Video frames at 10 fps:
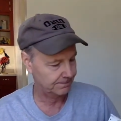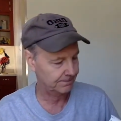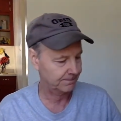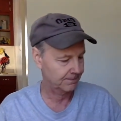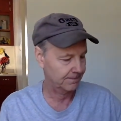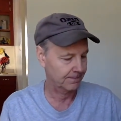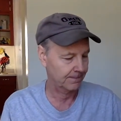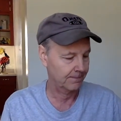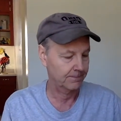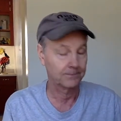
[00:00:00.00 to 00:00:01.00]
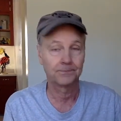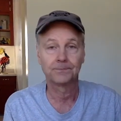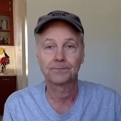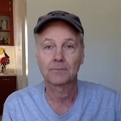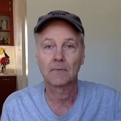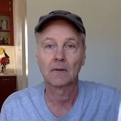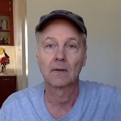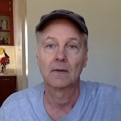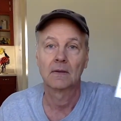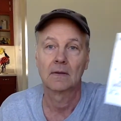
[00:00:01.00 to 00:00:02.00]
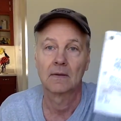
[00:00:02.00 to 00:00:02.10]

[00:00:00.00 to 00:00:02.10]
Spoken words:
(no one is talking)